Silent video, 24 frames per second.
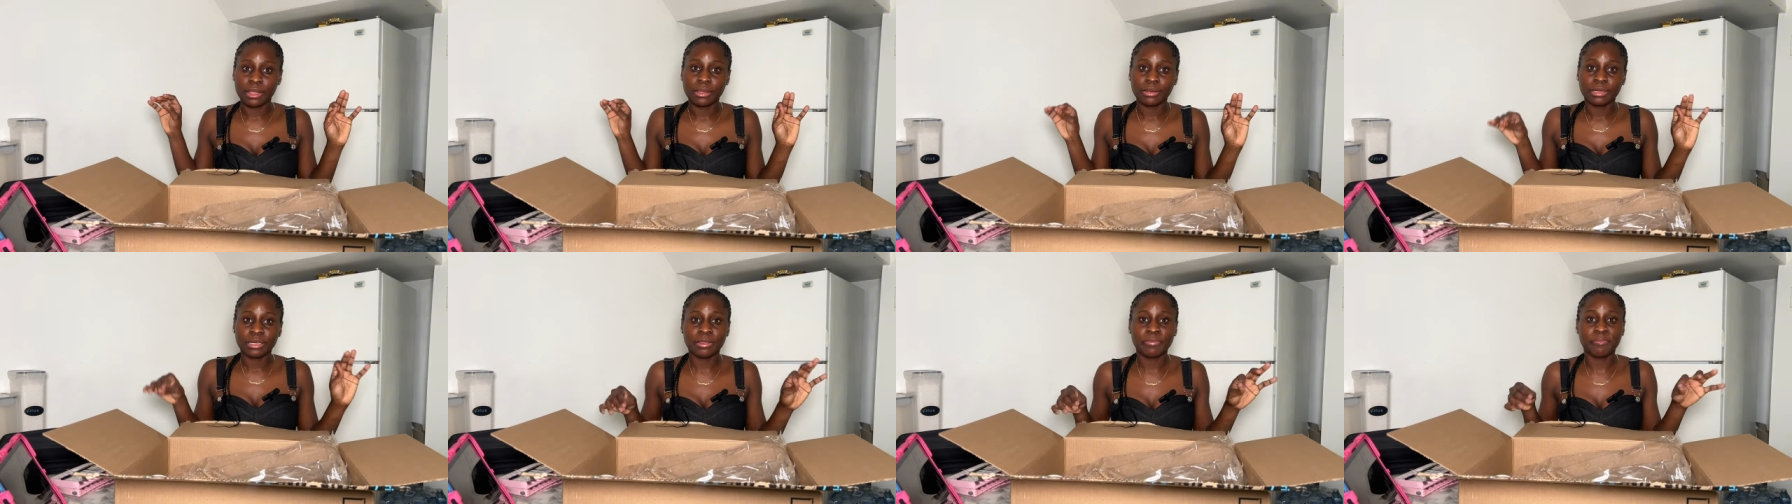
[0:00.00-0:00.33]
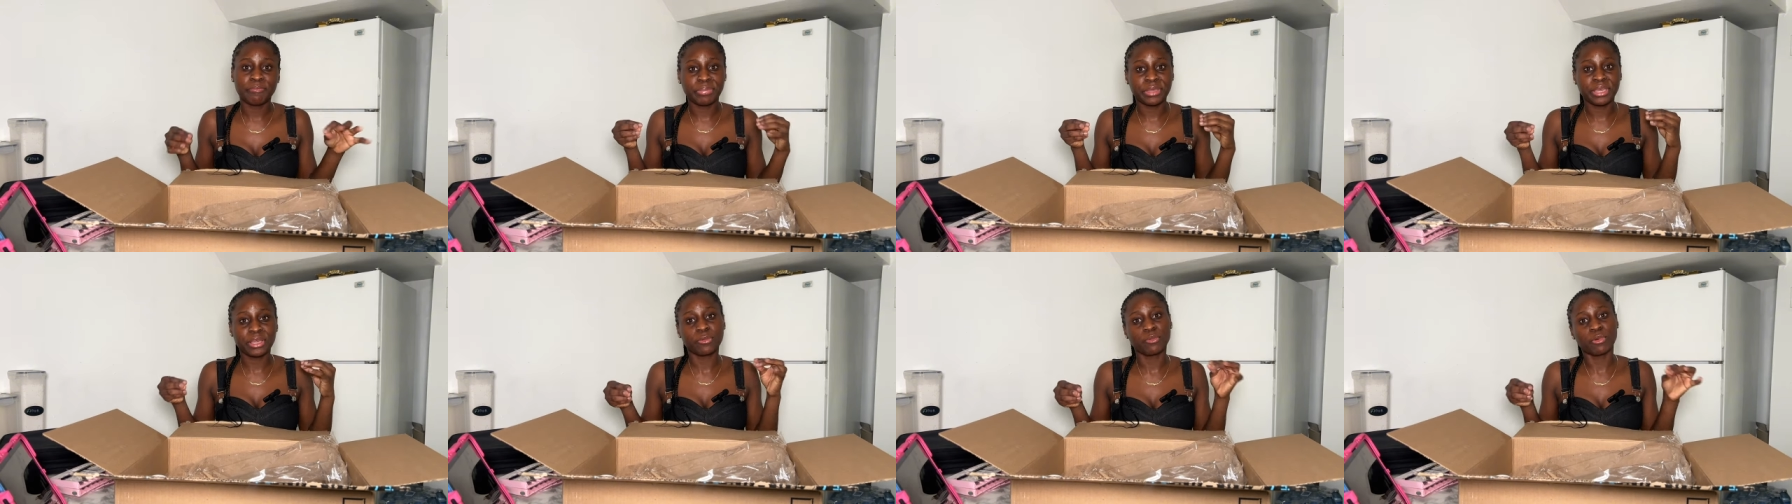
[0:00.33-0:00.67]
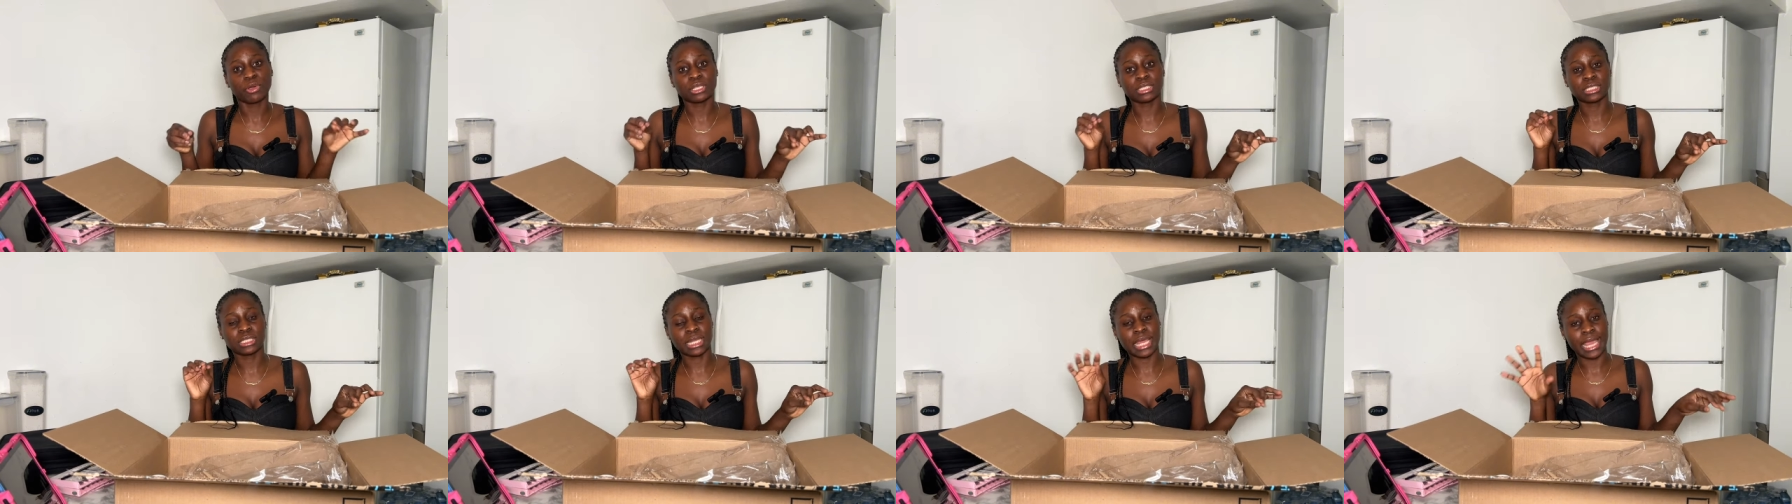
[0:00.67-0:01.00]
the pink
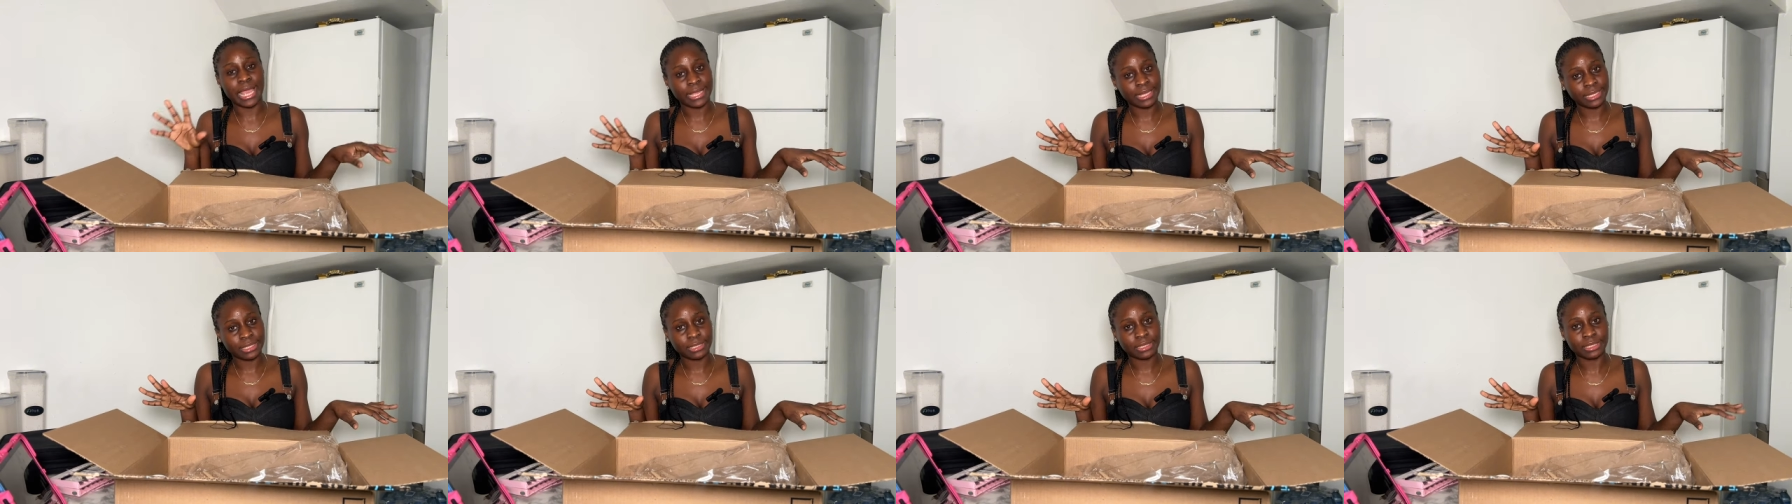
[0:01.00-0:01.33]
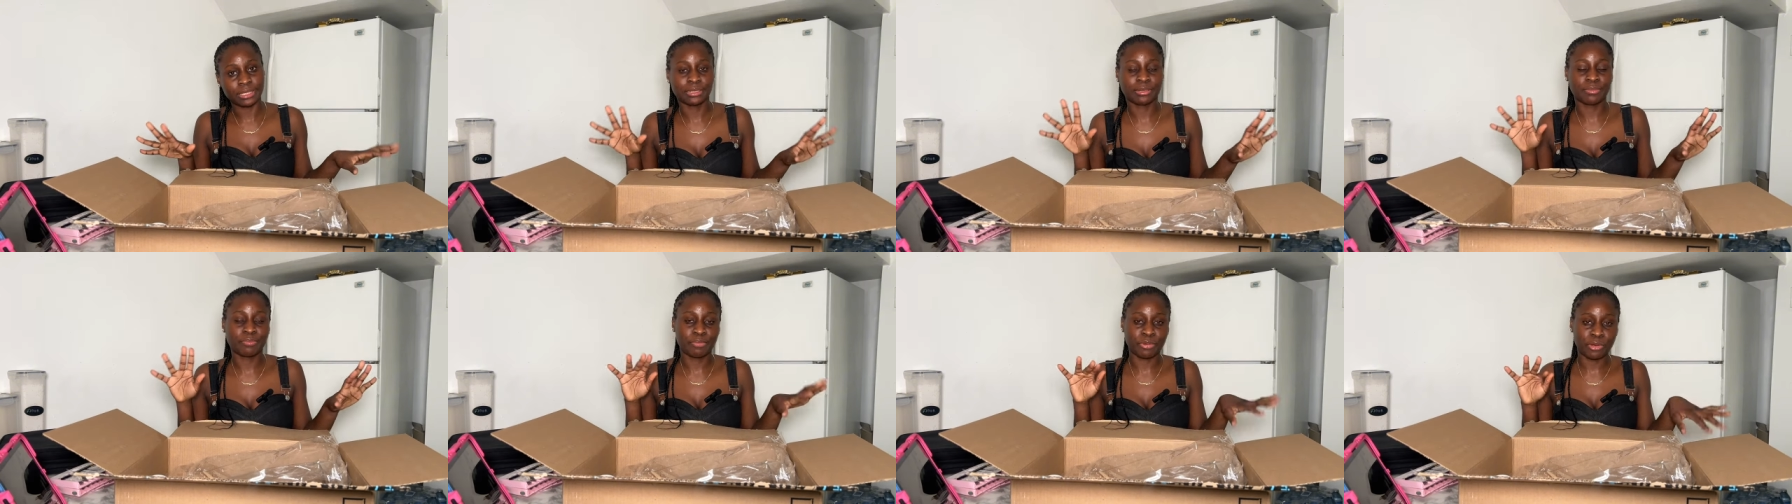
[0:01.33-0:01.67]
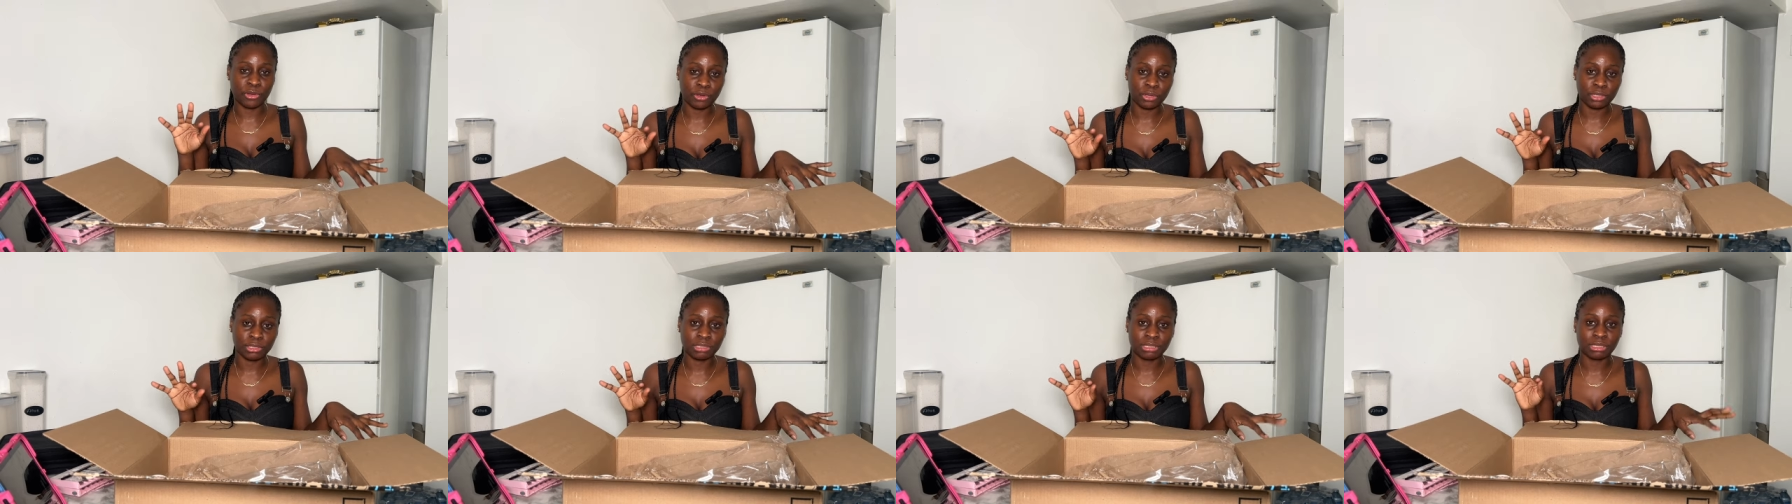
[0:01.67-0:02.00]
was nice in the
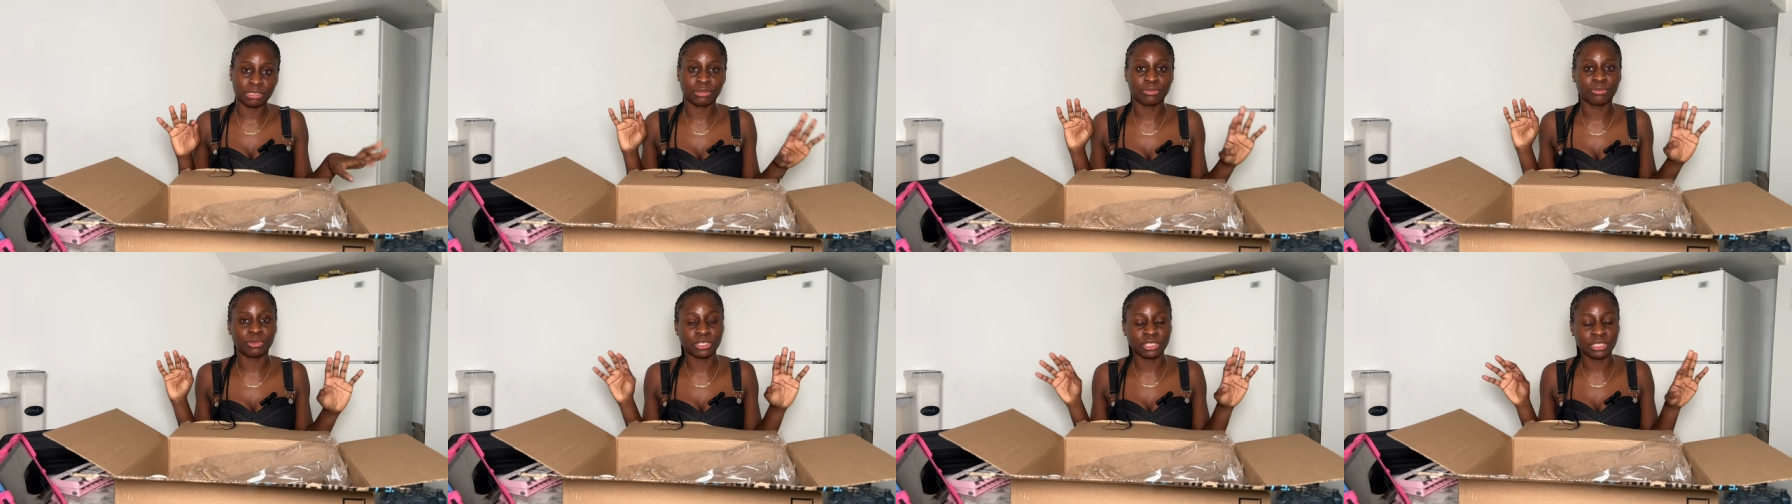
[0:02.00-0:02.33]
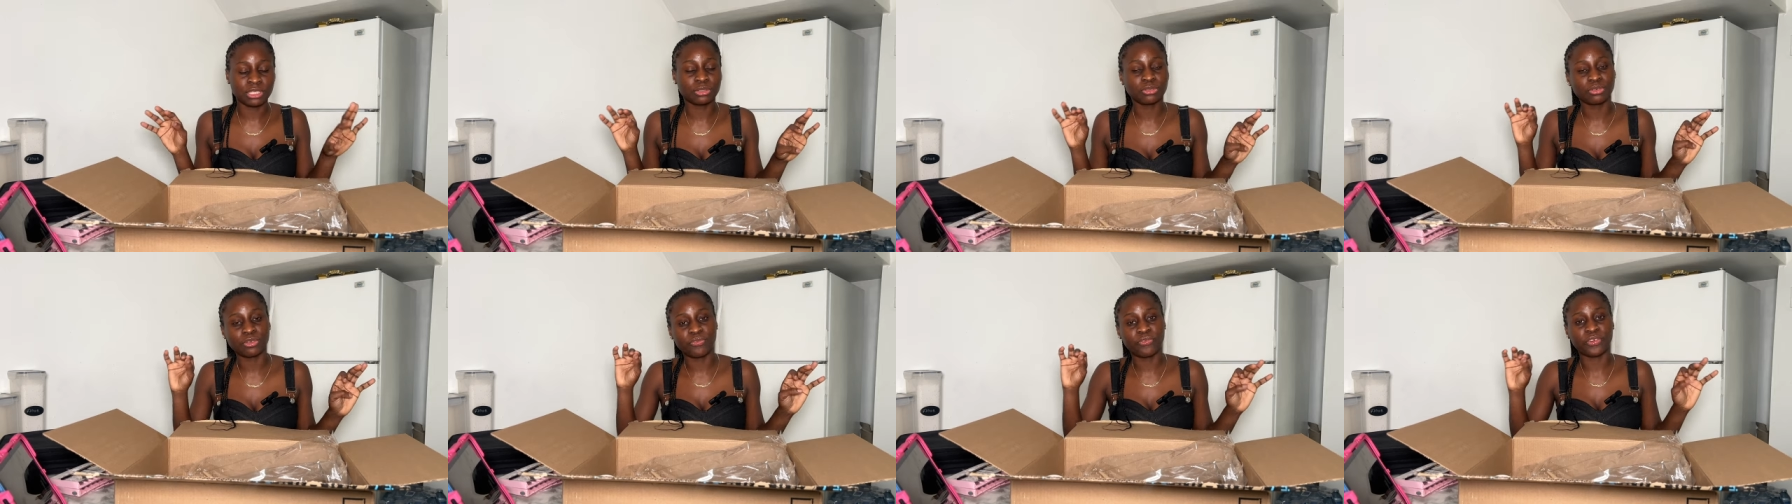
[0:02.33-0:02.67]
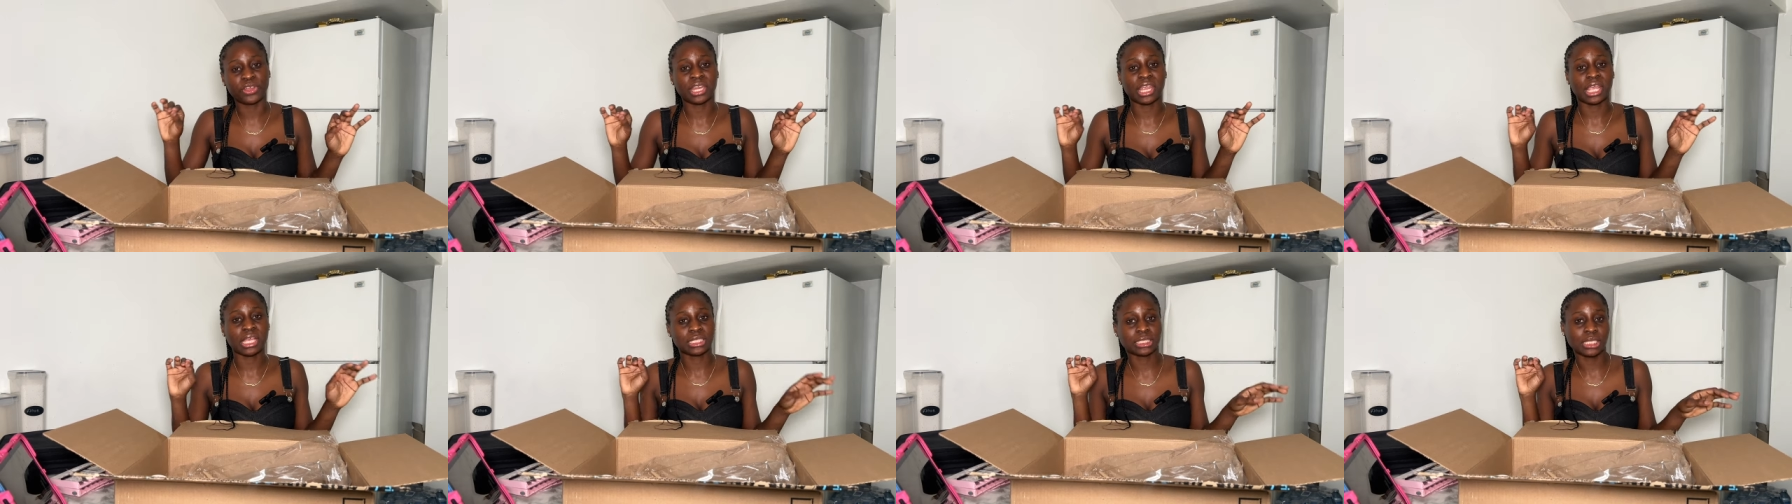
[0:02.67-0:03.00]
box it was good for
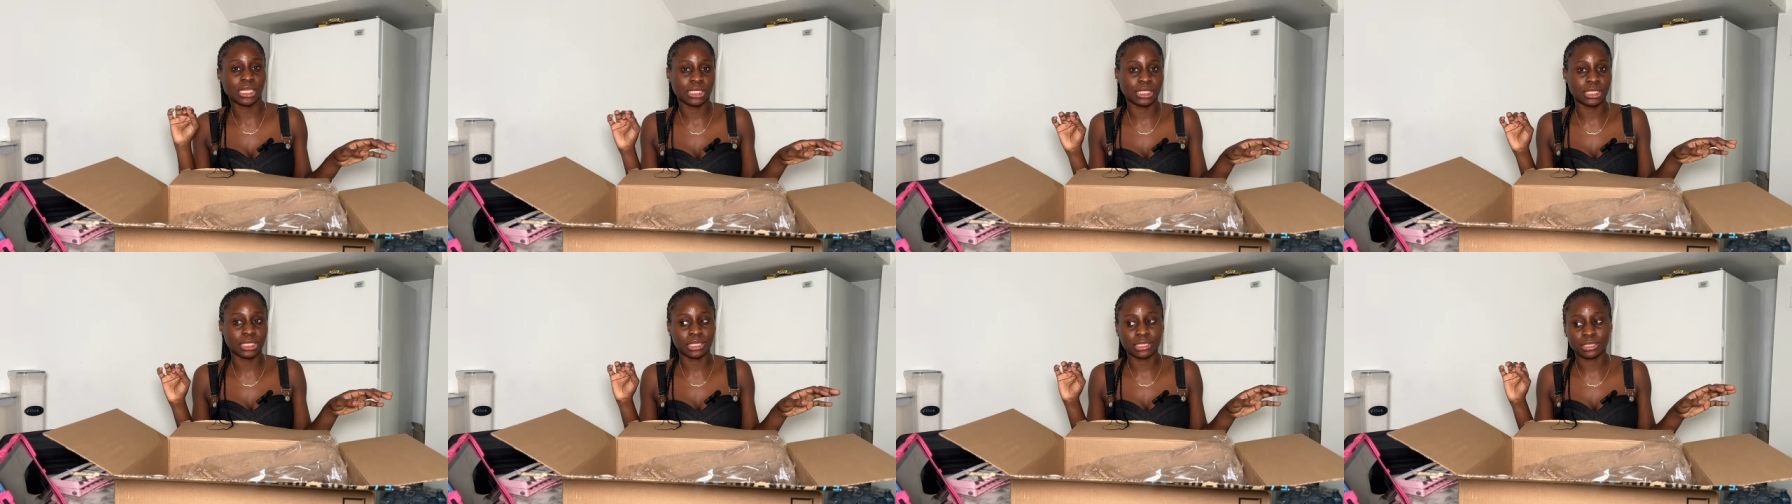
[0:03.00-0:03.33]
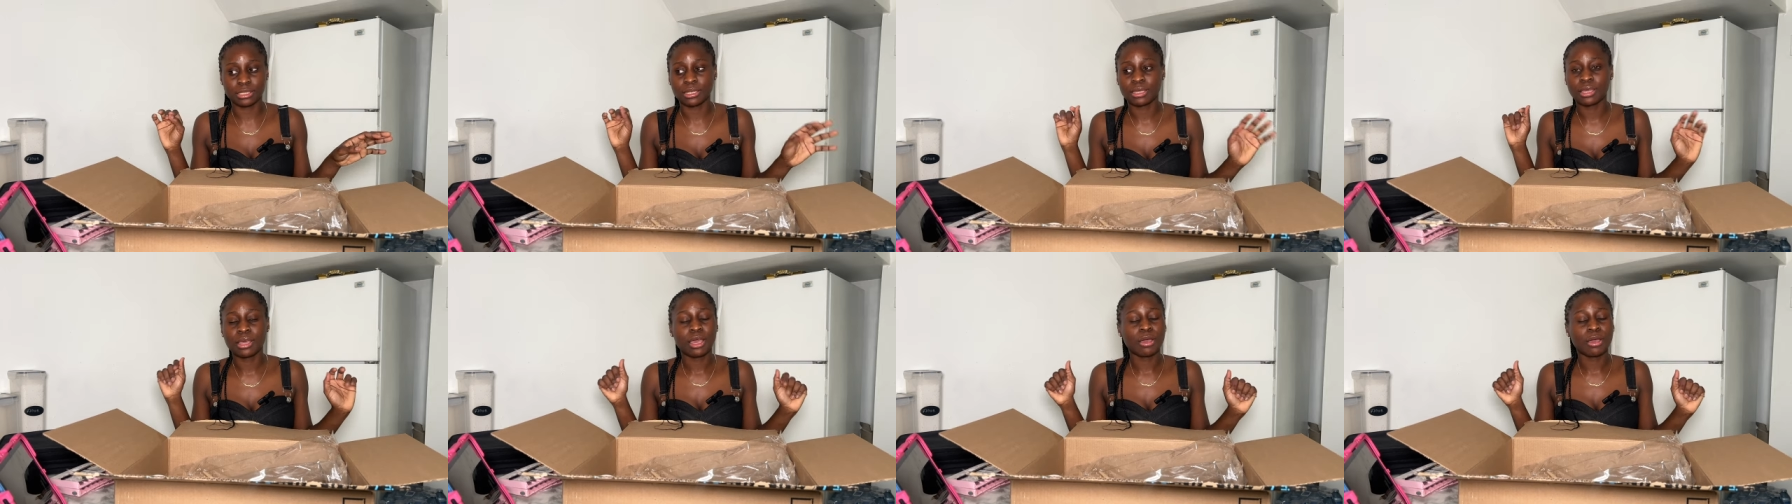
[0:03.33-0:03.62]
the aesthetics